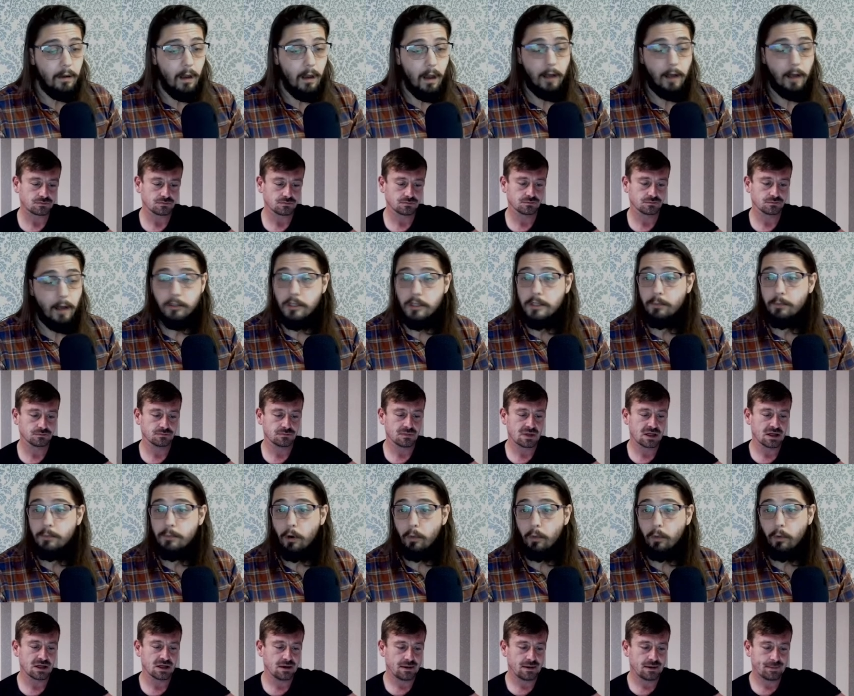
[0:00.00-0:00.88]
Speaker 1: hundreds
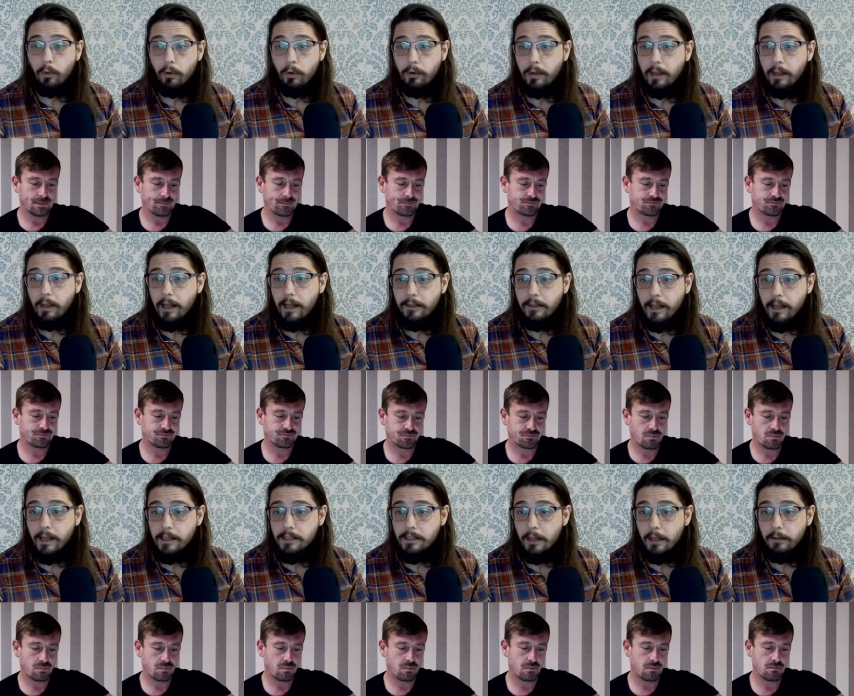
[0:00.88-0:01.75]
more wounded. I think
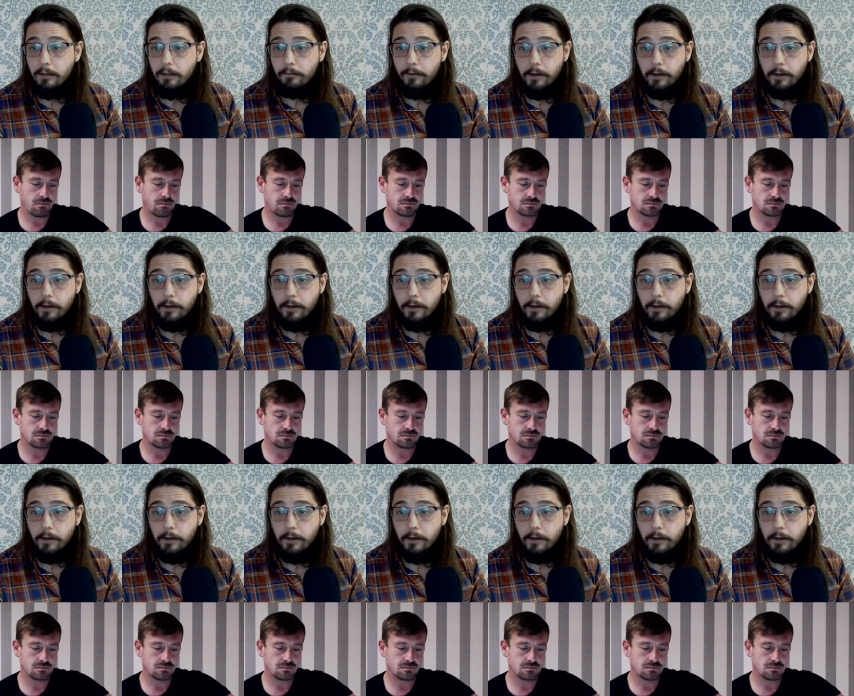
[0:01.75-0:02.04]
I saw the figure